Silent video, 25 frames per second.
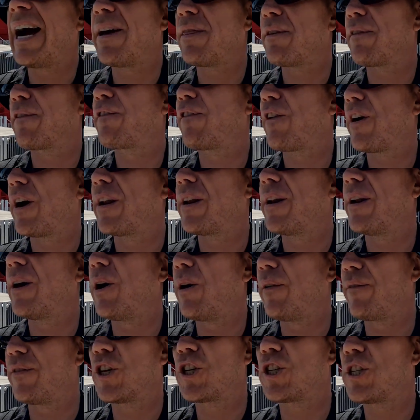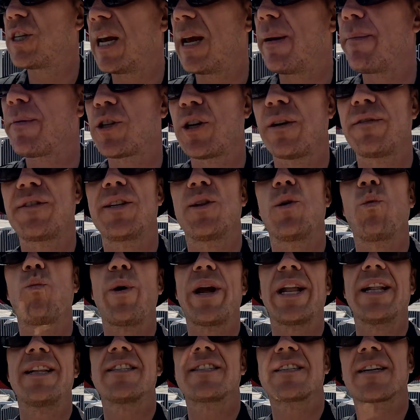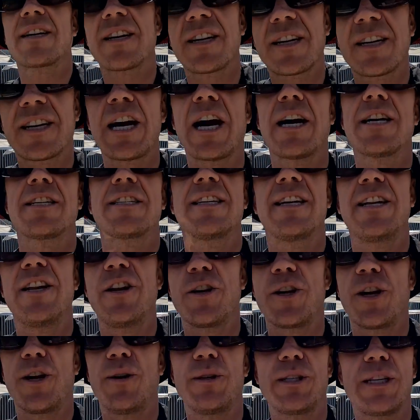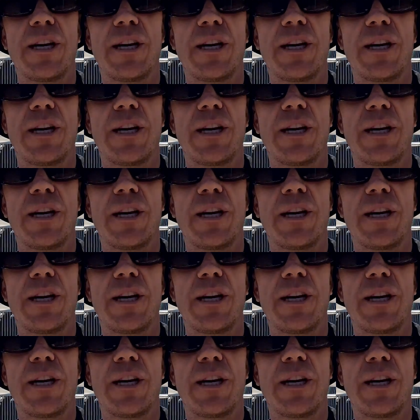at the front of the ship, because obviously the wind's gusting at you.